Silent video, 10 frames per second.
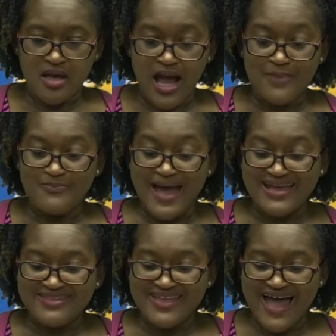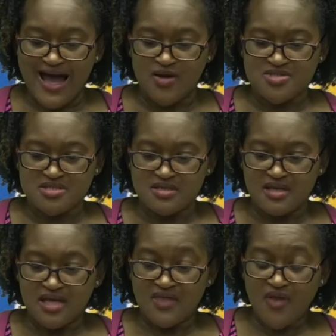I'm back in the house,
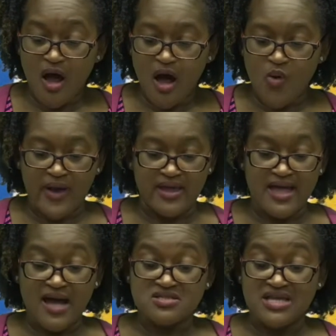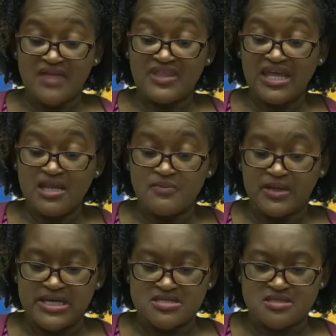in the hallway, outside the eating
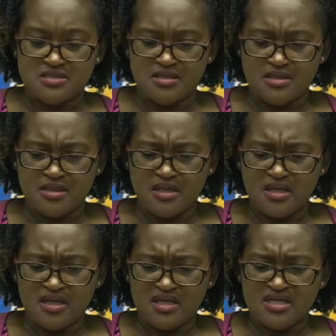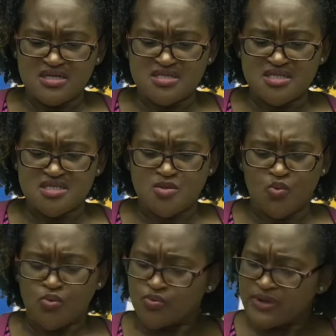place. Is this
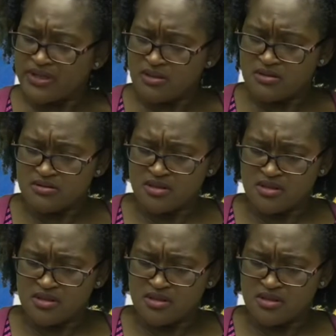real?